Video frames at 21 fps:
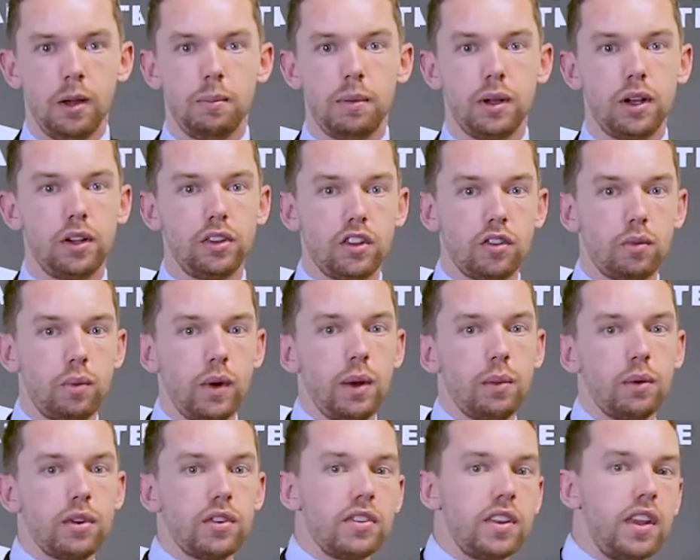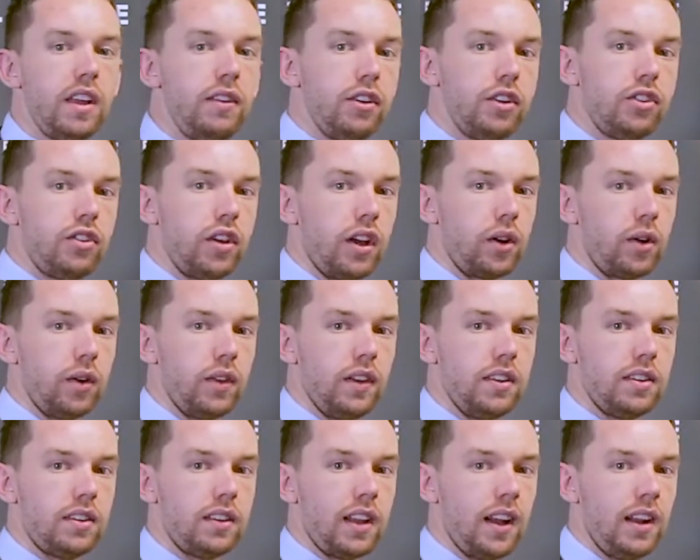because if we receive a check on
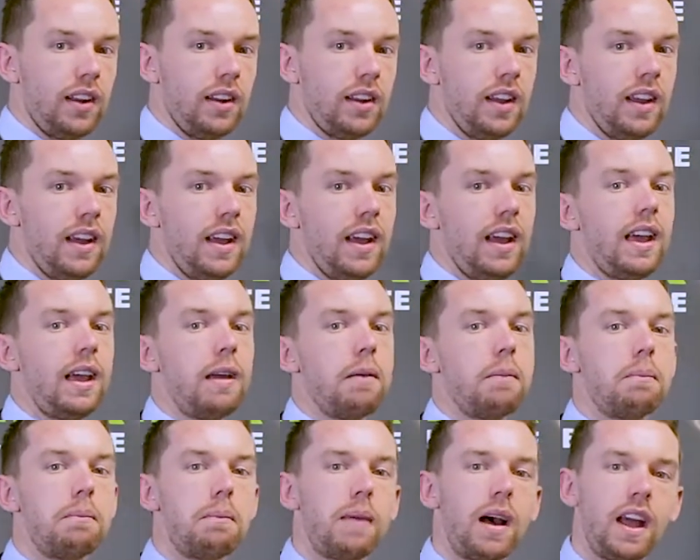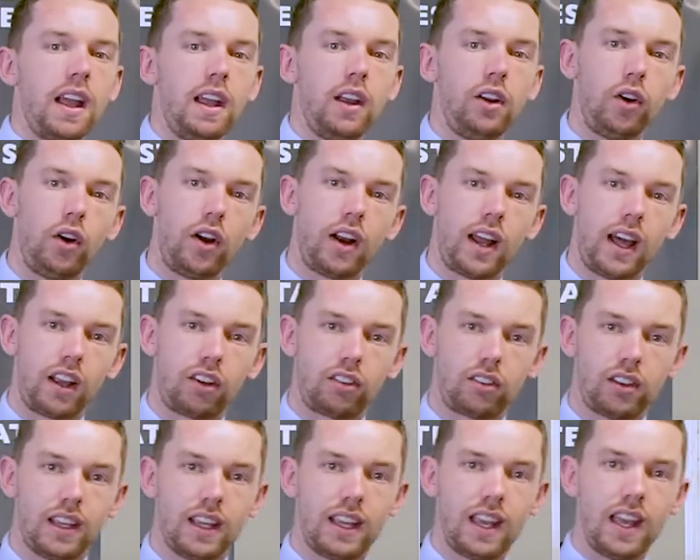this date, it may not
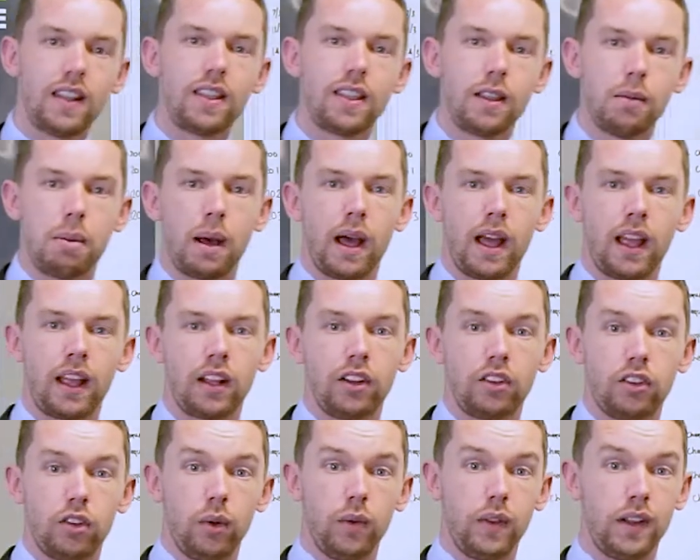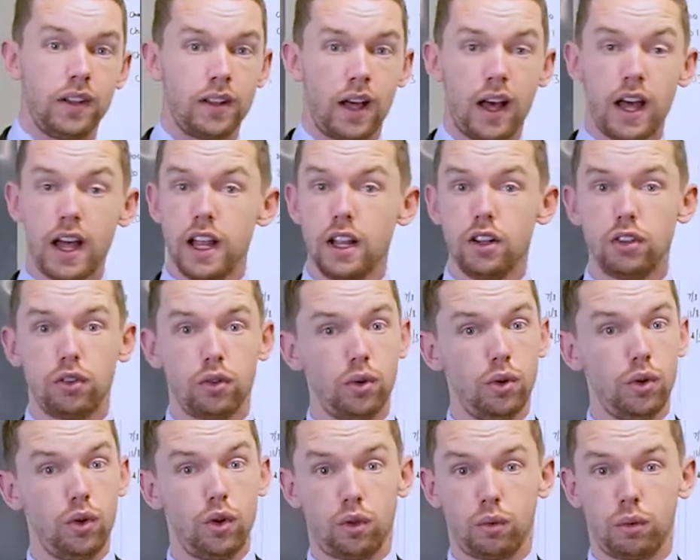actually hit the bank until the day,
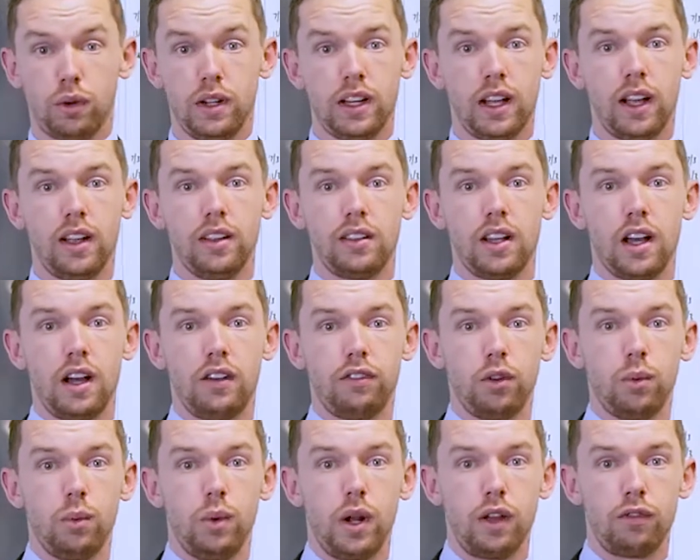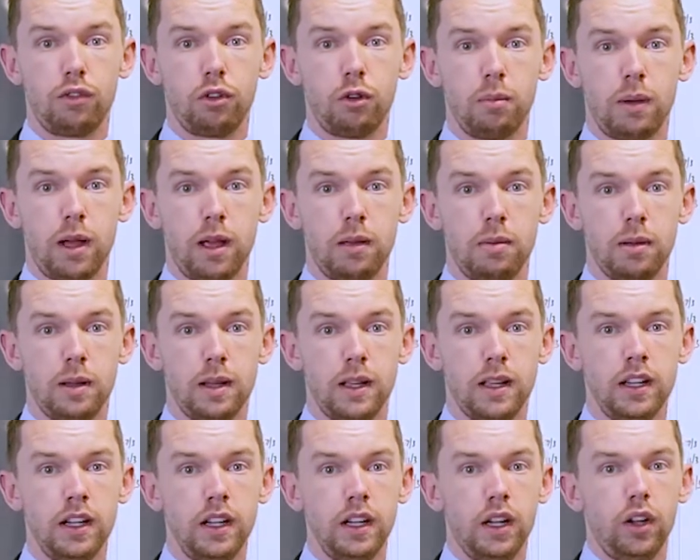2, 3 days after, whatever it may be.
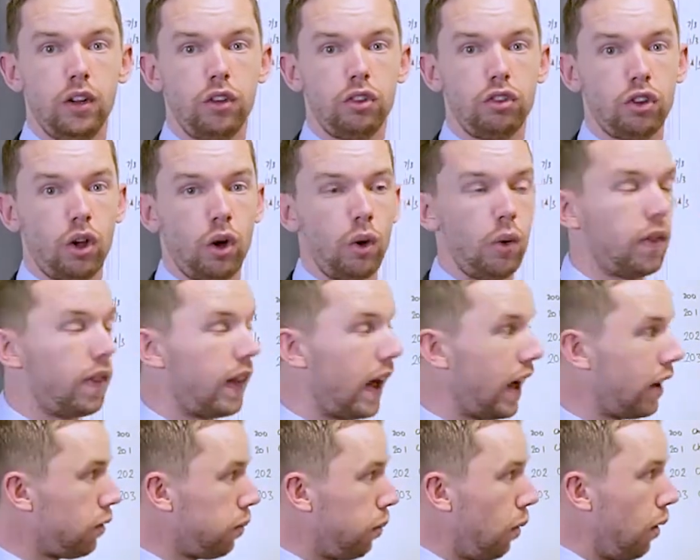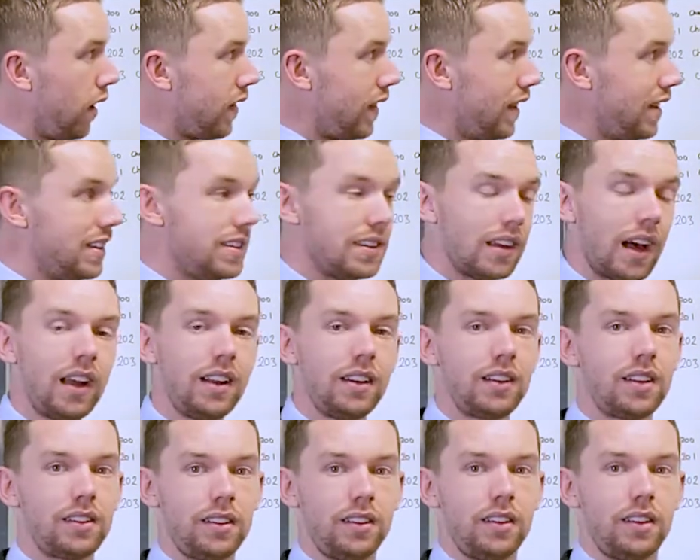So that's why the
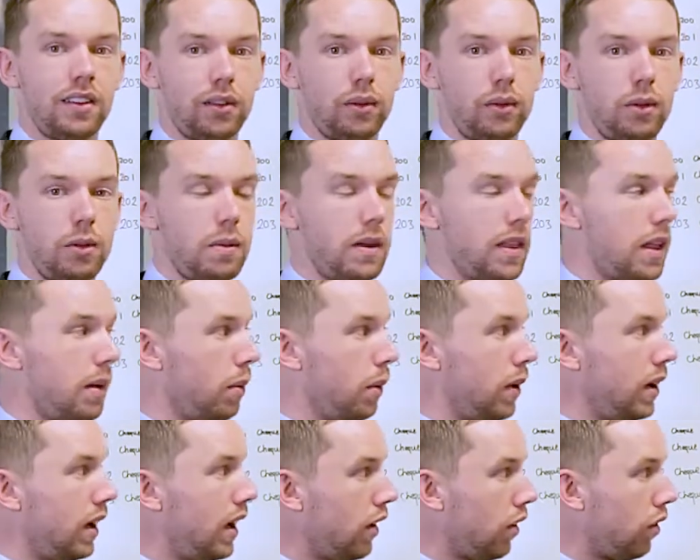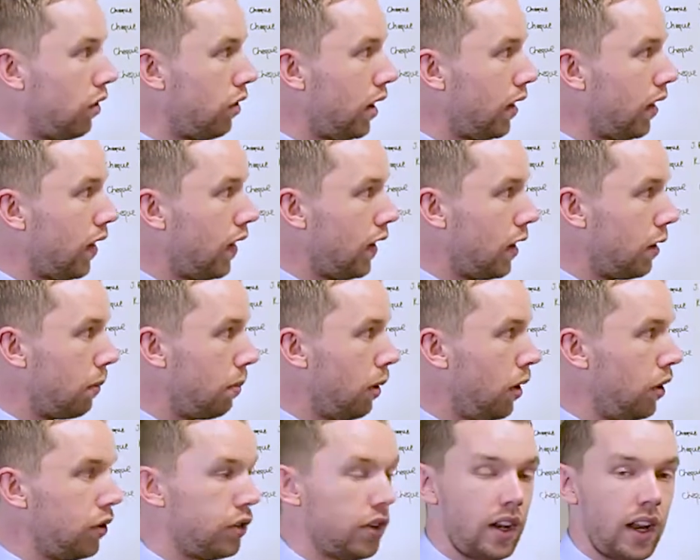date doesn't necessarily be there, but we need to check that the
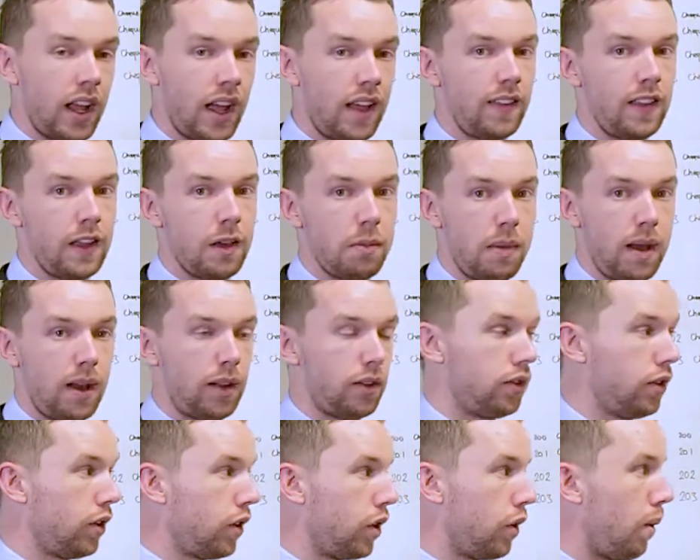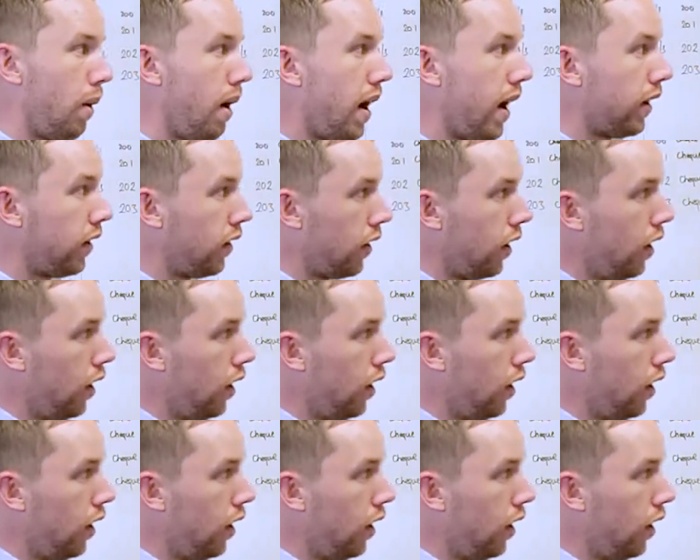deposit and the amounts are correct.